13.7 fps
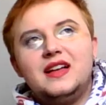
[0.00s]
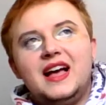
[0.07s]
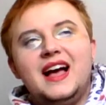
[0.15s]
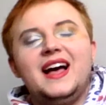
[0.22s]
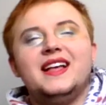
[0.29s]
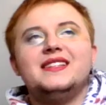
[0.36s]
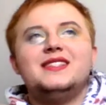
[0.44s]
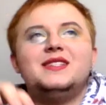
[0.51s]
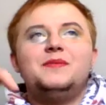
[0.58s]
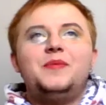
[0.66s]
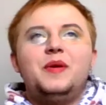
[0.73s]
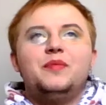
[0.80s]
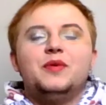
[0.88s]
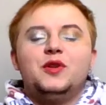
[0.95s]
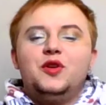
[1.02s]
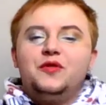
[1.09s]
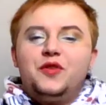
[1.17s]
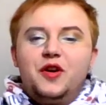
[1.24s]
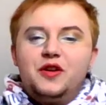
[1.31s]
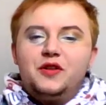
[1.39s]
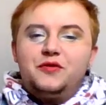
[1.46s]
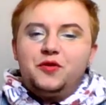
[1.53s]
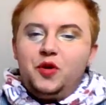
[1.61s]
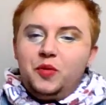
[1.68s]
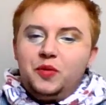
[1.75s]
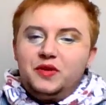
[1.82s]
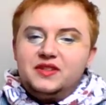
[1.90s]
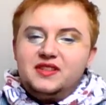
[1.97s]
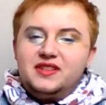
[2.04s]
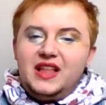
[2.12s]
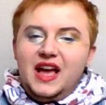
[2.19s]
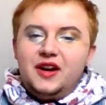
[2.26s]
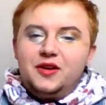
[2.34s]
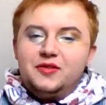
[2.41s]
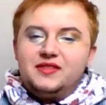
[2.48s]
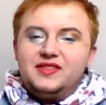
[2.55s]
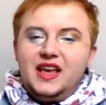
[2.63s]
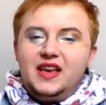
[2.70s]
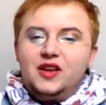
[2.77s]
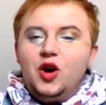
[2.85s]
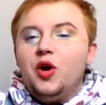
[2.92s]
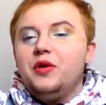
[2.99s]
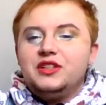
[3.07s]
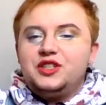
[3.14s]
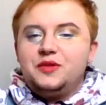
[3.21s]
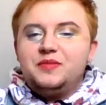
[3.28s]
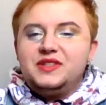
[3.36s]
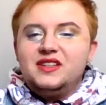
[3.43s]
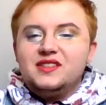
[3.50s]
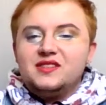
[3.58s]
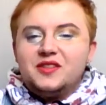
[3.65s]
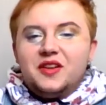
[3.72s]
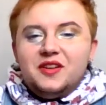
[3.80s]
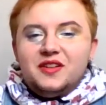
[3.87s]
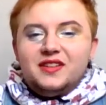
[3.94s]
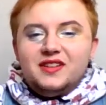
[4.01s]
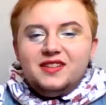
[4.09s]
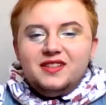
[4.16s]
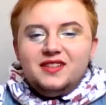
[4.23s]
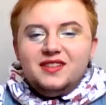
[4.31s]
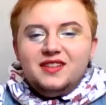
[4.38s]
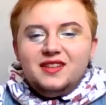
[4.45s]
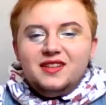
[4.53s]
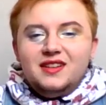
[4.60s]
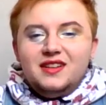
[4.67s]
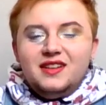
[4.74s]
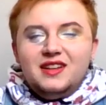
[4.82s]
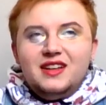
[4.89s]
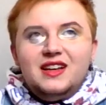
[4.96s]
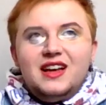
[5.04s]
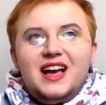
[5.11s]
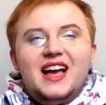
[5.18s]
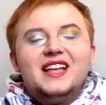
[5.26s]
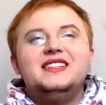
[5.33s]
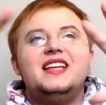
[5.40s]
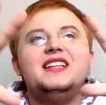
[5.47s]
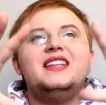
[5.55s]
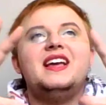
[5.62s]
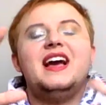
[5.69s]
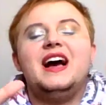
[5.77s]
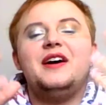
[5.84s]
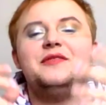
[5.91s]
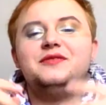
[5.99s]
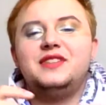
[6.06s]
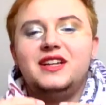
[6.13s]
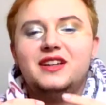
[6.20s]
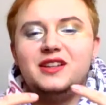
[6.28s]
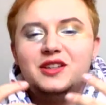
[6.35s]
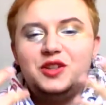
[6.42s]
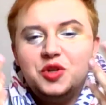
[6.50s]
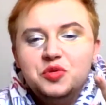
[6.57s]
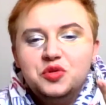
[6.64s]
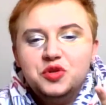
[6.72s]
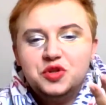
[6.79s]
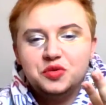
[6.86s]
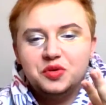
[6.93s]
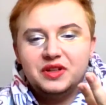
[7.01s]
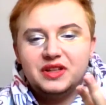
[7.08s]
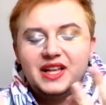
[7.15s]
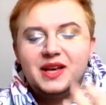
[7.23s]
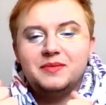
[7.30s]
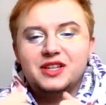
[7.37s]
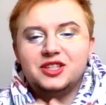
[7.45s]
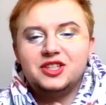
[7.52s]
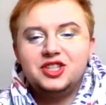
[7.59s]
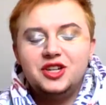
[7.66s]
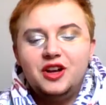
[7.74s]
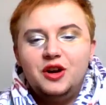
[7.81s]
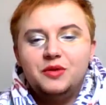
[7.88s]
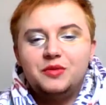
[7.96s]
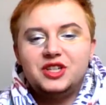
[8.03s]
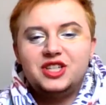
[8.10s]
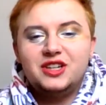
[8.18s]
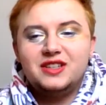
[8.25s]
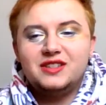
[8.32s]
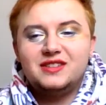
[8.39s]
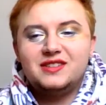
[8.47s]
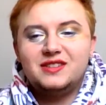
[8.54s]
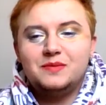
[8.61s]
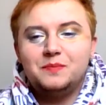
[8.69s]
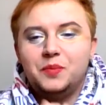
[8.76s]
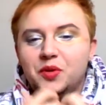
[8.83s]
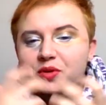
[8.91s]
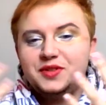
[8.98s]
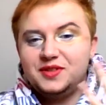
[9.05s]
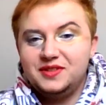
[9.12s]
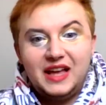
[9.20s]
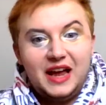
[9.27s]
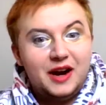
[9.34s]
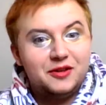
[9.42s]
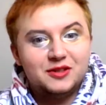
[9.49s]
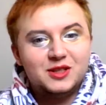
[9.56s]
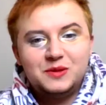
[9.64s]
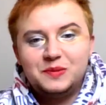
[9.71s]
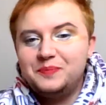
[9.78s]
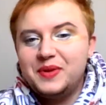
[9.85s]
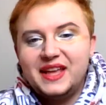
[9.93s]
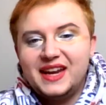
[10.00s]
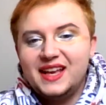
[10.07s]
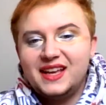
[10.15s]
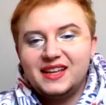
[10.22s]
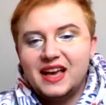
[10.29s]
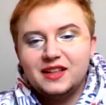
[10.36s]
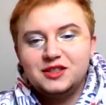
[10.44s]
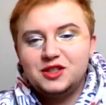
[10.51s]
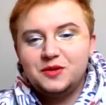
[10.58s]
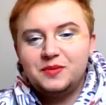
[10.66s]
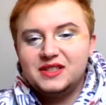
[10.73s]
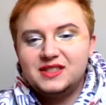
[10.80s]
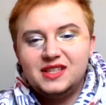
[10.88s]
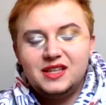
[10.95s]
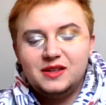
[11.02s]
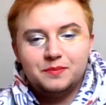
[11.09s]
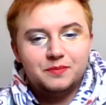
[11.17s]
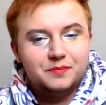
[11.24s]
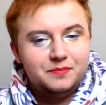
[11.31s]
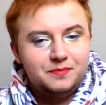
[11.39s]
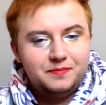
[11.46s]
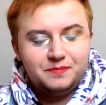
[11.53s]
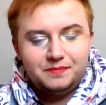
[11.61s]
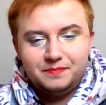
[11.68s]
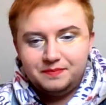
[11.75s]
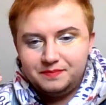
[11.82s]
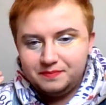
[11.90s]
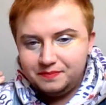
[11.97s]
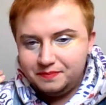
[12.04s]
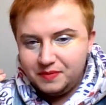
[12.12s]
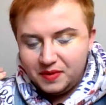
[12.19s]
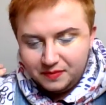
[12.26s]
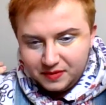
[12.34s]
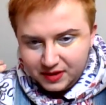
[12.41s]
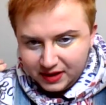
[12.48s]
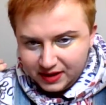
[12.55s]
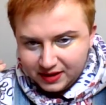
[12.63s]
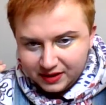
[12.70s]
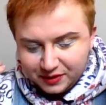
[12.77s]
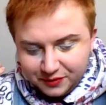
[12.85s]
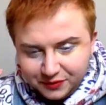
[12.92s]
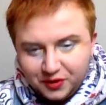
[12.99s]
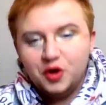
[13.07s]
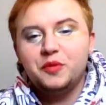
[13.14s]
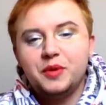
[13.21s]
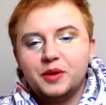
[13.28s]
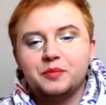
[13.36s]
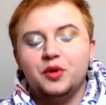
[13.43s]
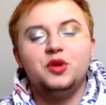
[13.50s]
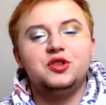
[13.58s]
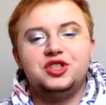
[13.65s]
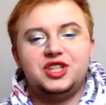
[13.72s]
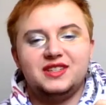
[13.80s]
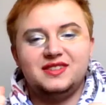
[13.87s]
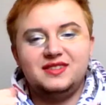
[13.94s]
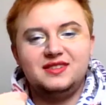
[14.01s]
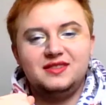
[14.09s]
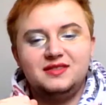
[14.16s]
And people who voted for Bolsonaro saying, oh, LGBT is good. And then I have the usual image, which is Bolsonaro spitting LGBT phobic bullshit.